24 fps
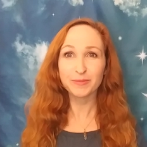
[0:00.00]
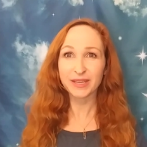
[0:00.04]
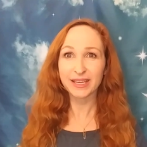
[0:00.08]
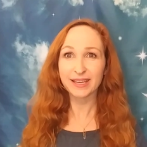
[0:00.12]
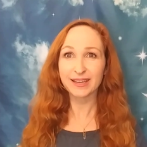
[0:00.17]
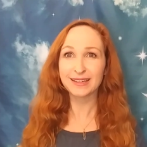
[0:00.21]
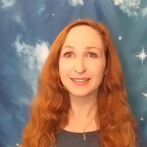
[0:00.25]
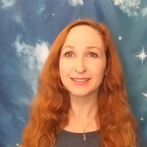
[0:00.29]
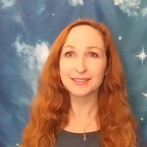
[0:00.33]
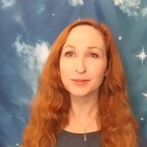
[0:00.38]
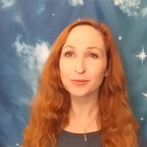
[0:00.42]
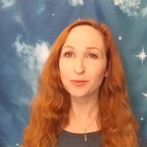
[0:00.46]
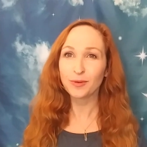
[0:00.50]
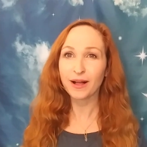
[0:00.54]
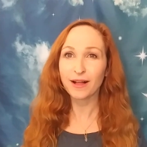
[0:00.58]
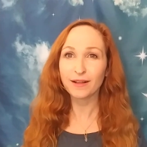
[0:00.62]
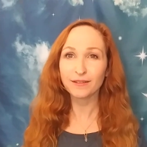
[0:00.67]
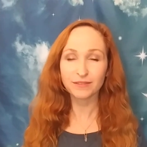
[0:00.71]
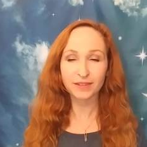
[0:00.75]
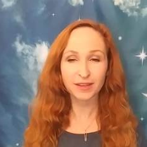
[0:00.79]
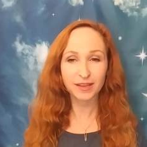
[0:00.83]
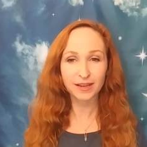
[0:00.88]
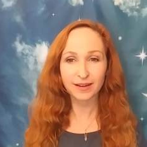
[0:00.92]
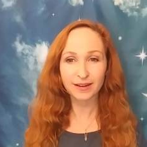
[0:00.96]
be in
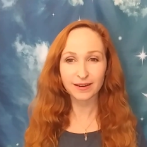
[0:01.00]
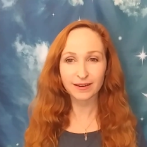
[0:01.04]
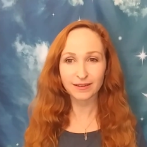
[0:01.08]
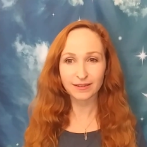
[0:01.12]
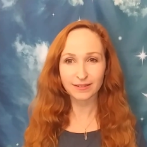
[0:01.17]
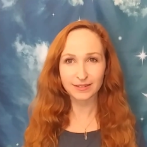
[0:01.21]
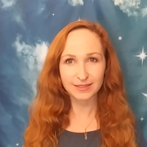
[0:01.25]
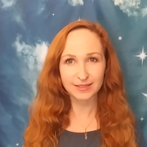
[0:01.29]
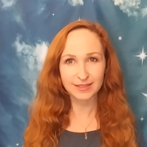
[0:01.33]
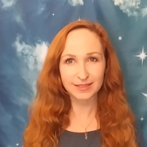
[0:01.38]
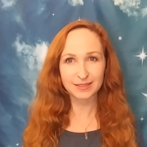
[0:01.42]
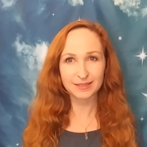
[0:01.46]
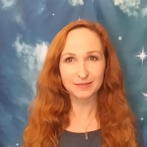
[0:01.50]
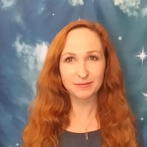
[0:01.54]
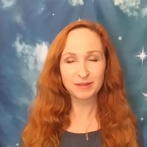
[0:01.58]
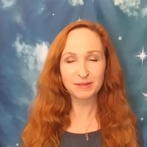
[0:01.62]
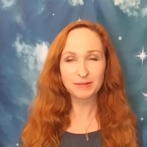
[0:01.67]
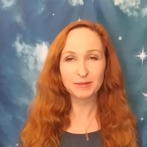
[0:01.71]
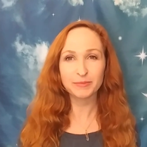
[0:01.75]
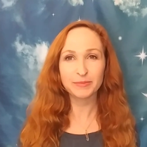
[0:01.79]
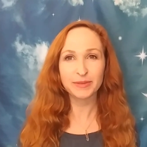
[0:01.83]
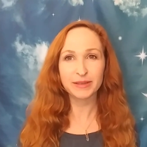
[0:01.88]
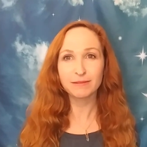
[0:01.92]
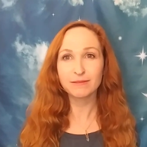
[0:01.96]
12 years? We
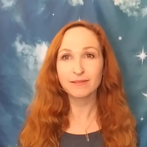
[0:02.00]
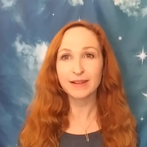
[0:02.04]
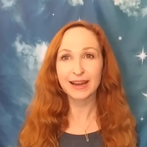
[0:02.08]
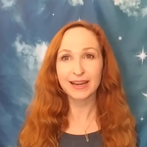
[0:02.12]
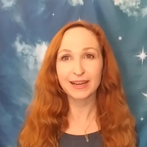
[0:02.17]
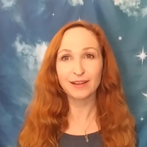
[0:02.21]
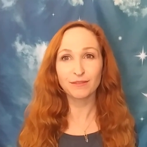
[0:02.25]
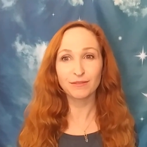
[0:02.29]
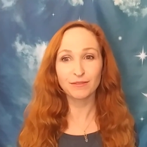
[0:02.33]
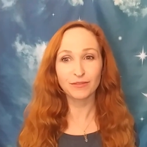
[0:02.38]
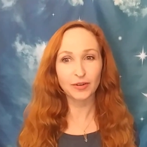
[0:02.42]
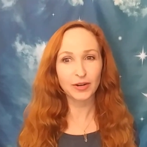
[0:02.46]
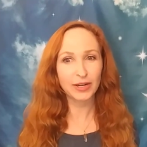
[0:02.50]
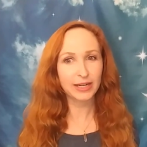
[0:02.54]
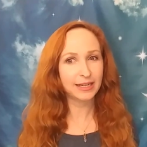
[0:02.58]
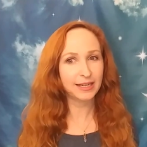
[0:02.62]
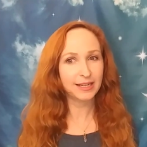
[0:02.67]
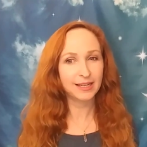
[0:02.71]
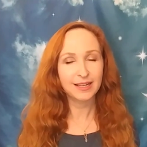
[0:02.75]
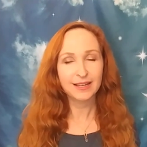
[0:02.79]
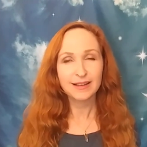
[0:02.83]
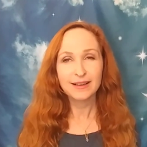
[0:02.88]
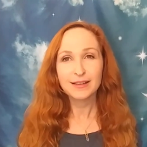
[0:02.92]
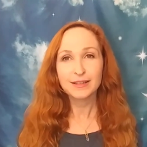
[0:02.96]
will be ready
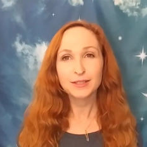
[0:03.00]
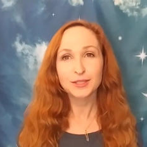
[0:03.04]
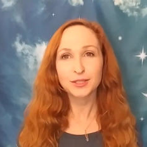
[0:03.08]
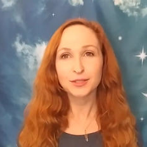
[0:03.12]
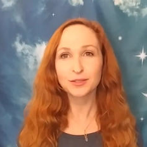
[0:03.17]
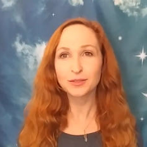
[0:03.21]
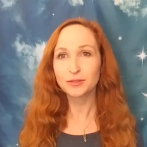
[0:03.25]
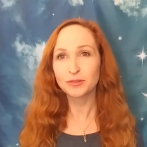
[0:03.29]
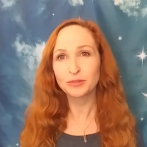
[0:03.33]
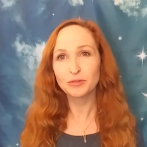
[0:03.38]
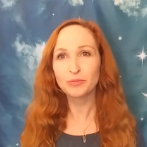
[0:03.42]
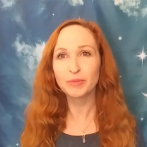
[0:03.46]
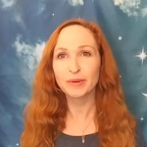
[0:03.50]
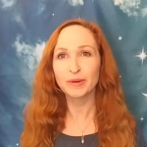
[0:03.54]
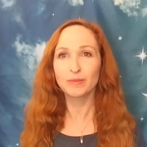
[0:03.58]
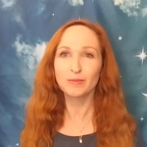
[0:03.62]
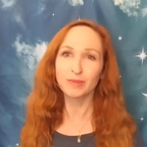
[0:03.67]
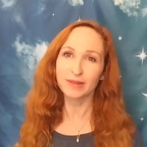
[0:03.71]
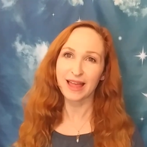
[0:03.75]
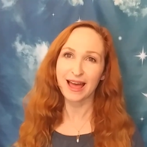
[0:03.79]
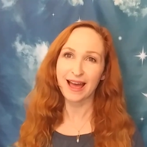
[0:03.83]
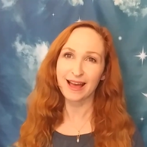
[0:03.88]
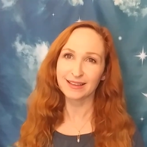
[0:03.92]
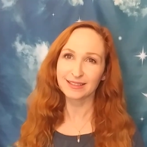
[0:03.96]
for super
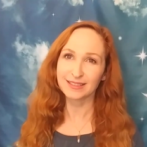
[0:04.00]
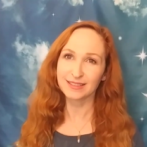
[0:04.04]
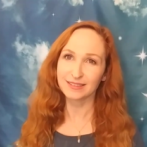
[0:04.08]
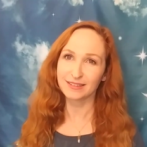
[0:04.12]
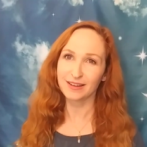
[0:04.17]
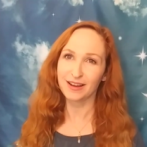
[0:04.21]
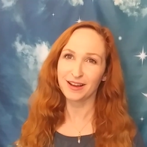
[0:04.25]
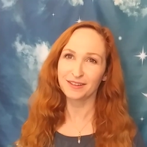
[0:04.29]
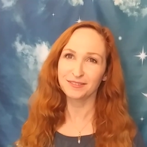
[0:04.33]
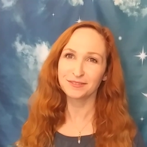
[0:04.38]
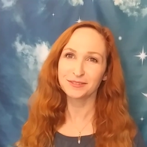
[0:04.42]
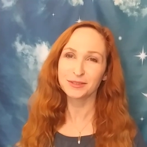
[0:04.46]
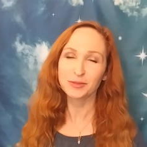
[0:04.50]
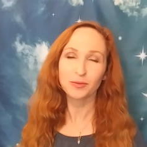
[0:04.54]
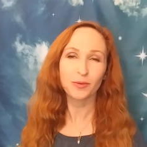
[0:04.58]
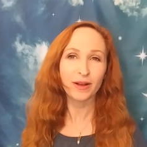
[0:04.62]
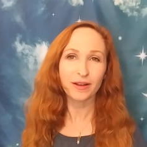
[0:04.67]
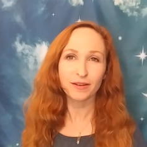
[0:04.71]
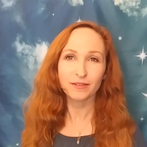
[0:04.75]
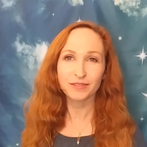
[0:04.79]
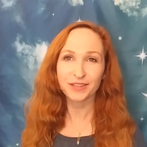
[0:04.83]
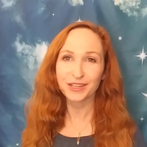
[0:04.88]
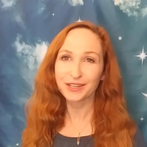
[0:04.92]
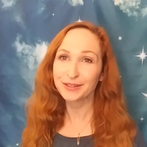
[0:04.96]
blast off
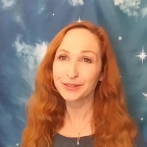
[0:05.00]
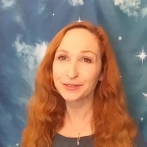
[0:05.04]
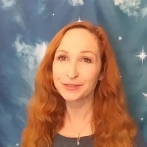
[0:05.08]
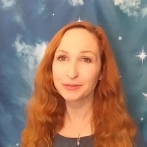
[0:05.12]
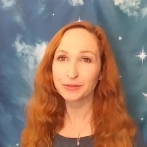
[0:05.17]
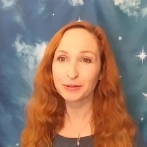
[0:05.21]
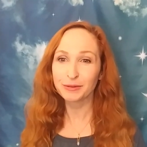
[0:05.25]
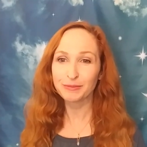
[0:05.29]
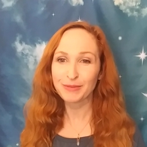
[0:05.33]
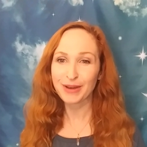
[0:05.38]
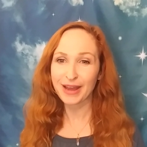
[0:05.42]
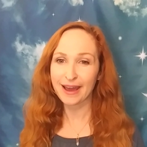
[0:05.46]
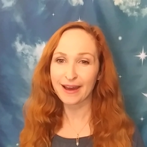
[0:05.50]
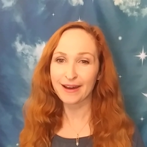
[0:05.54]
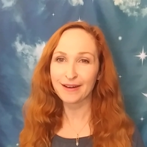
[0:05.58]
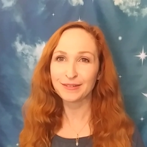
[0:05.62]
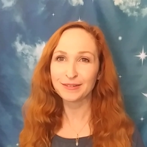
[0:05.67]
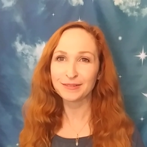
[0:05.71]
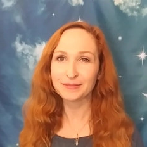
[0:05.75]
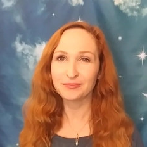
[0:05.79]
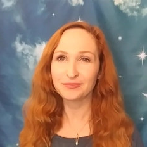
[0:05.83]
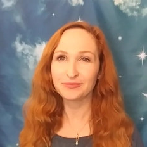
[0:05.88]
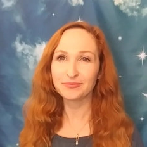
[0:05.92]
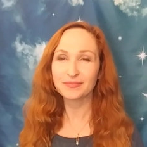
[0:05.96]
12 years from
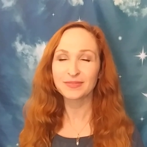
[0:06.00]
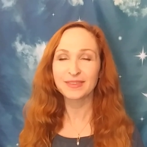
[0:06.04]
now.